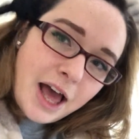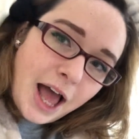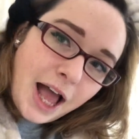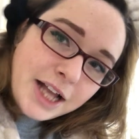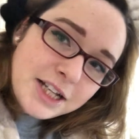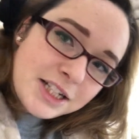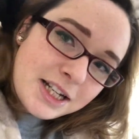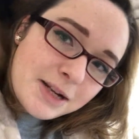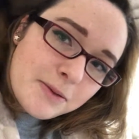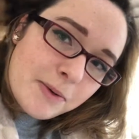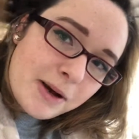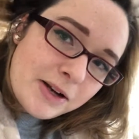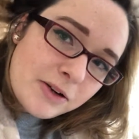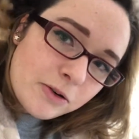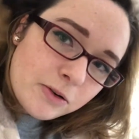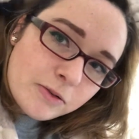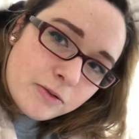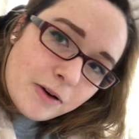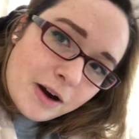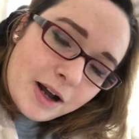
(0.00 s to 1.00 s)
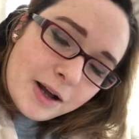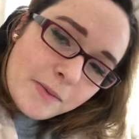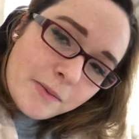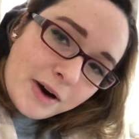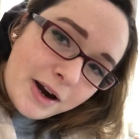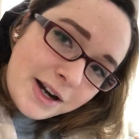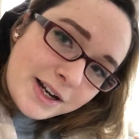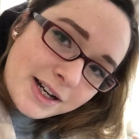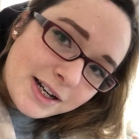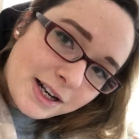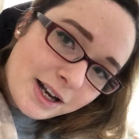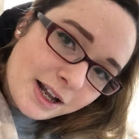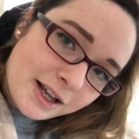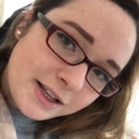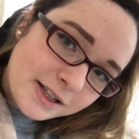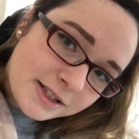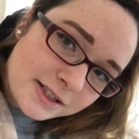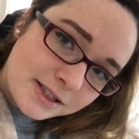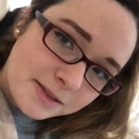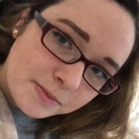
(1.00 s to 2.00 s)
actually went all right, where I did,
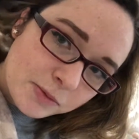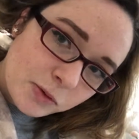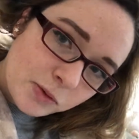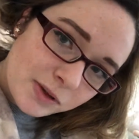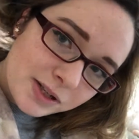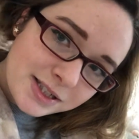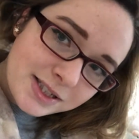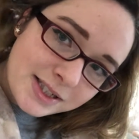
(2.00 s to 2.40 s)
like, smaller